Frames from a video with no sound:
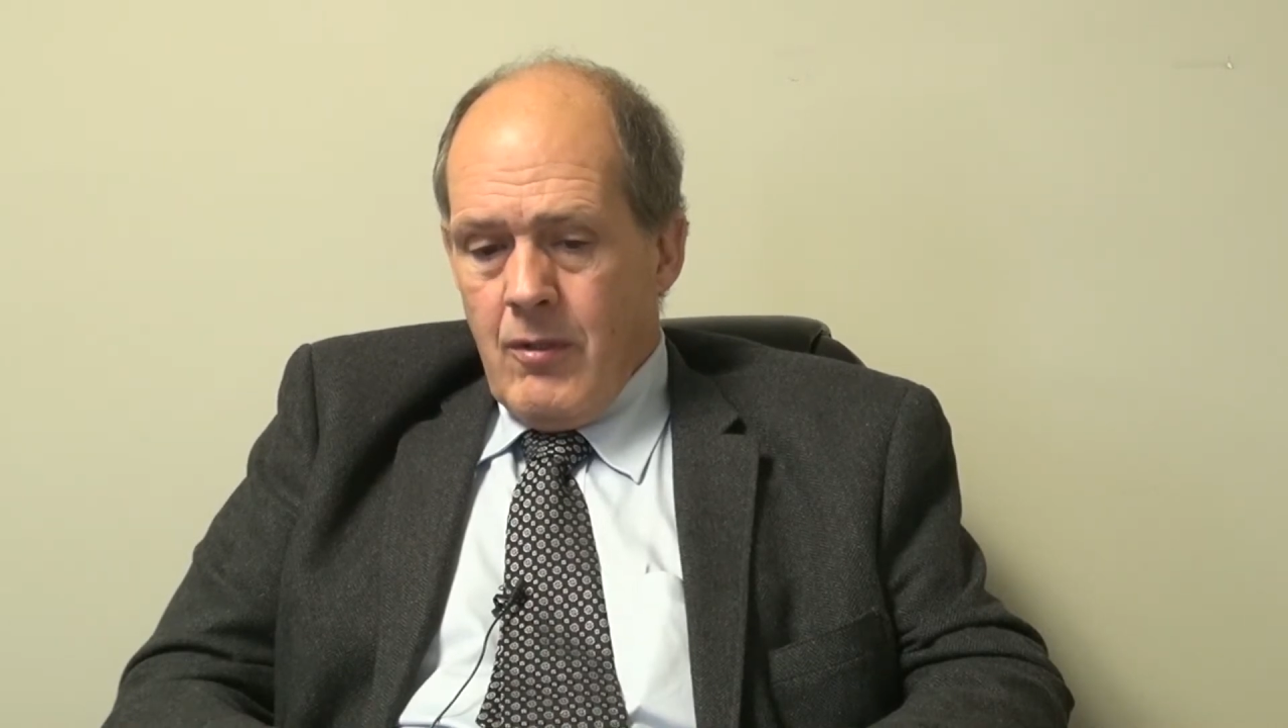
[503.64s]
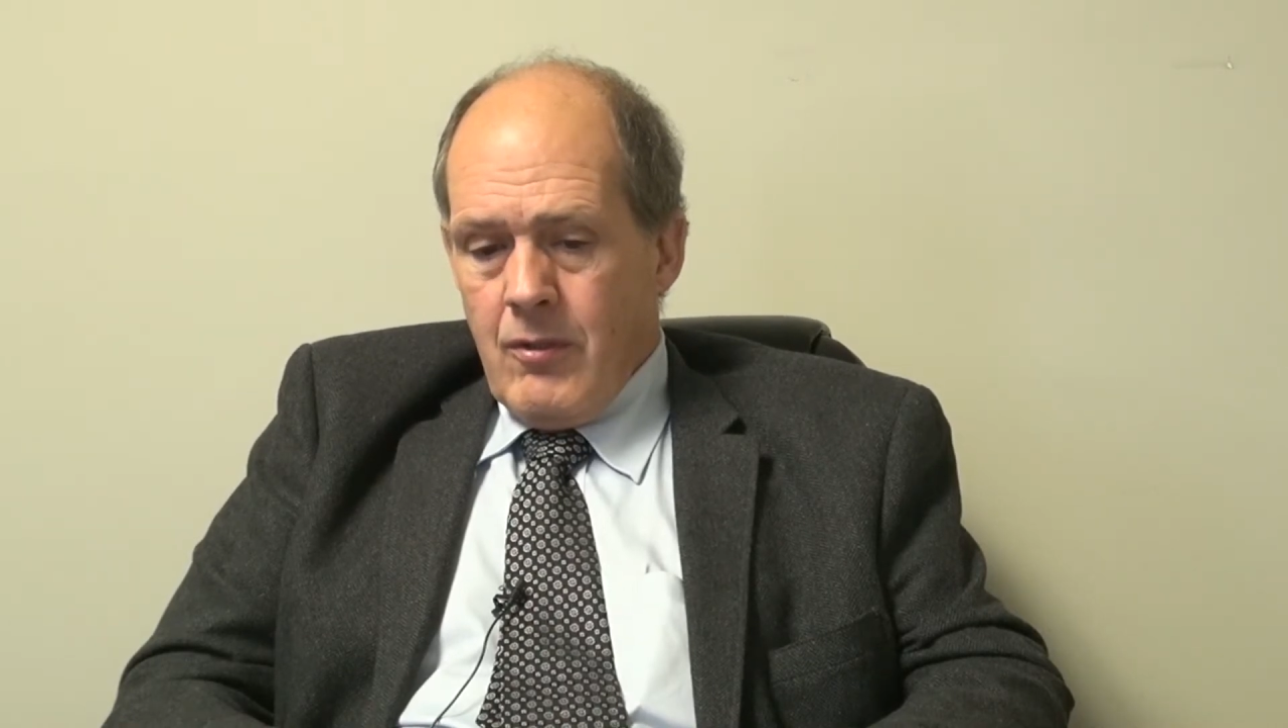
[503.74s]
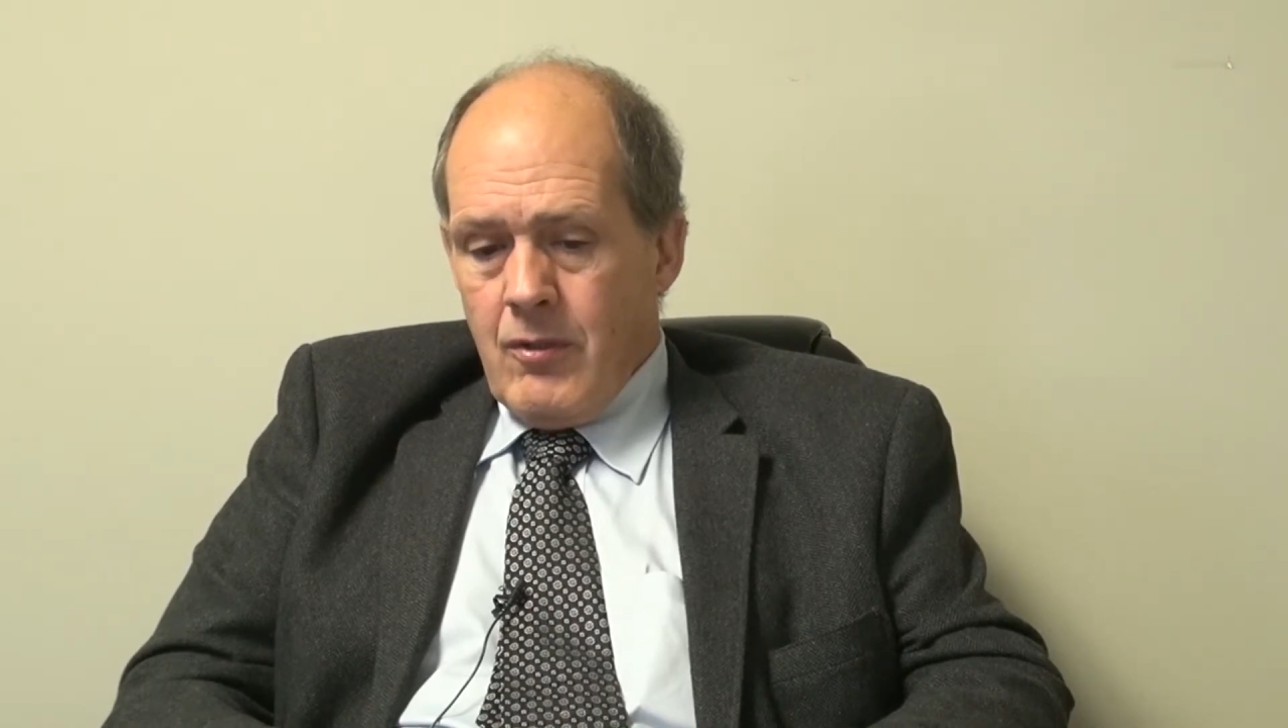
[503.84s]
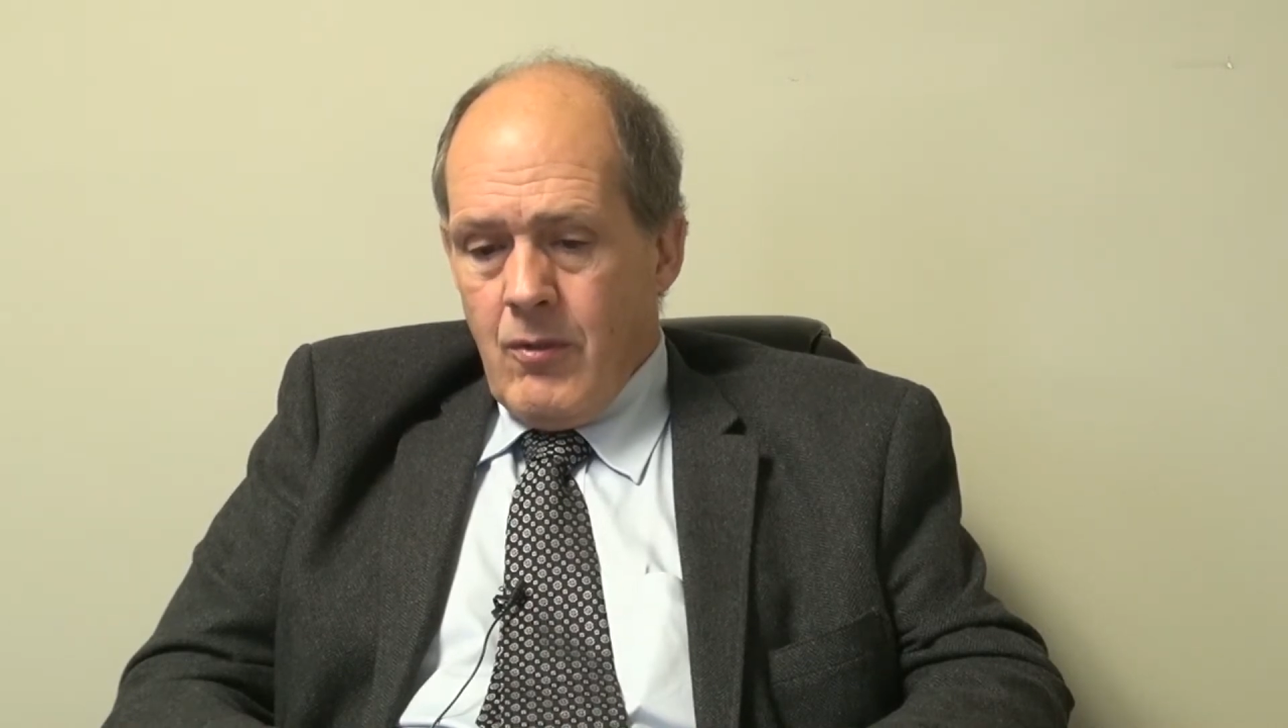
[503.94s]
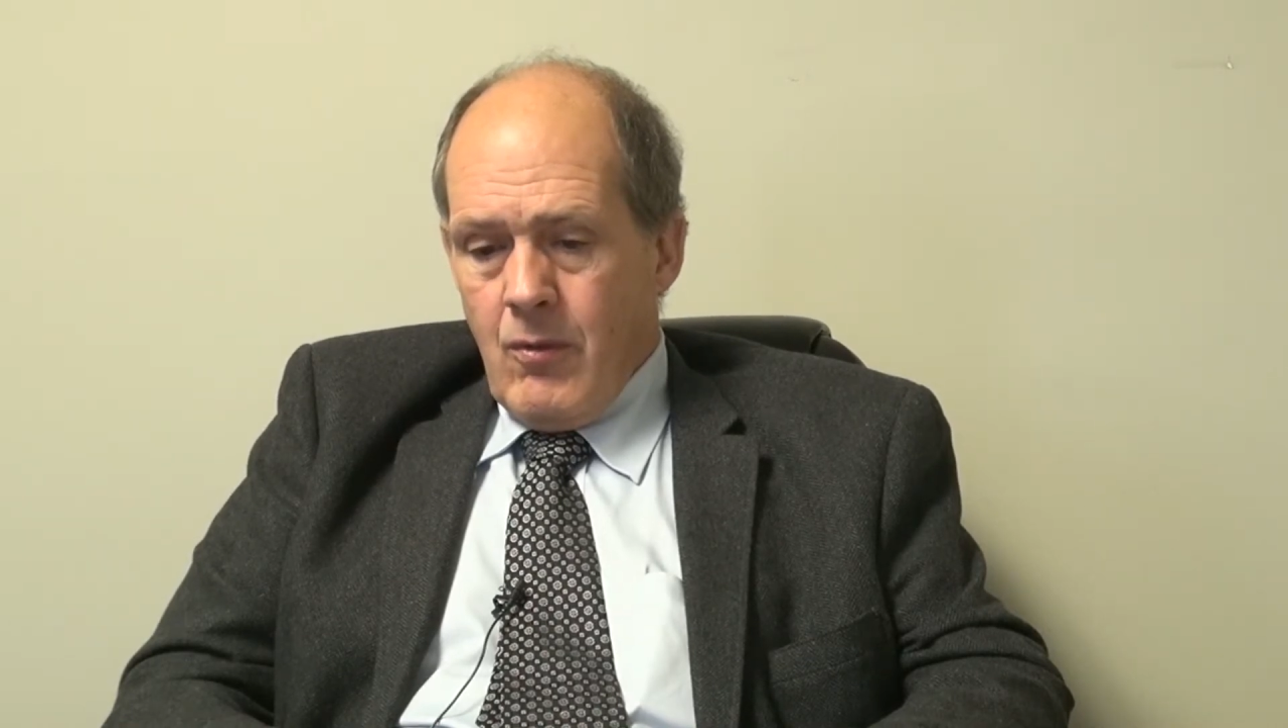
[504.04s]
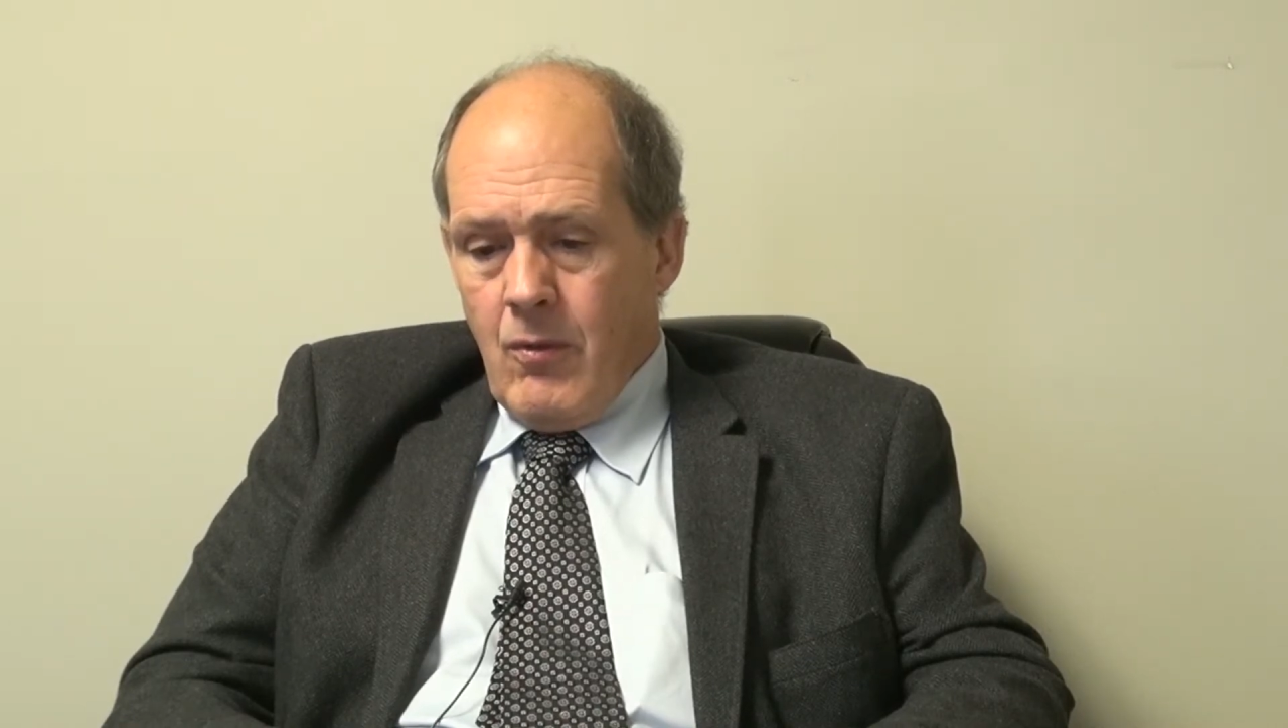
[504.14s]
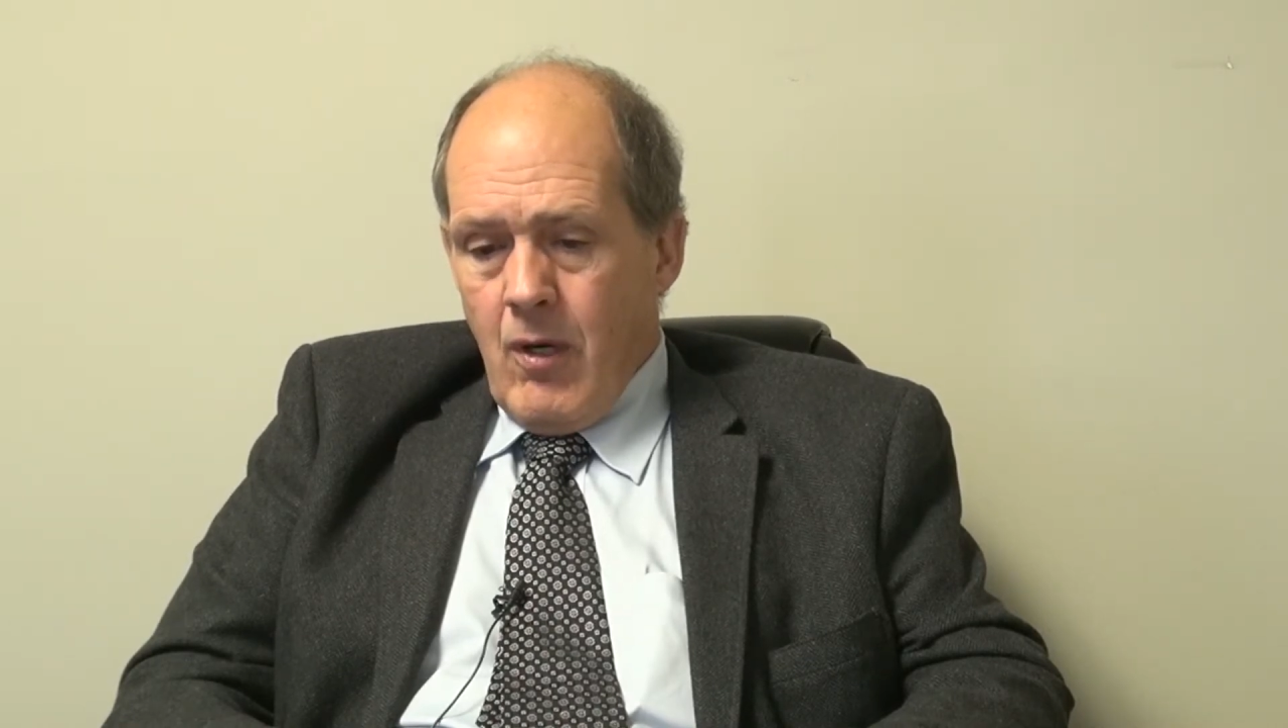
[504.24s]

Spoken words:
to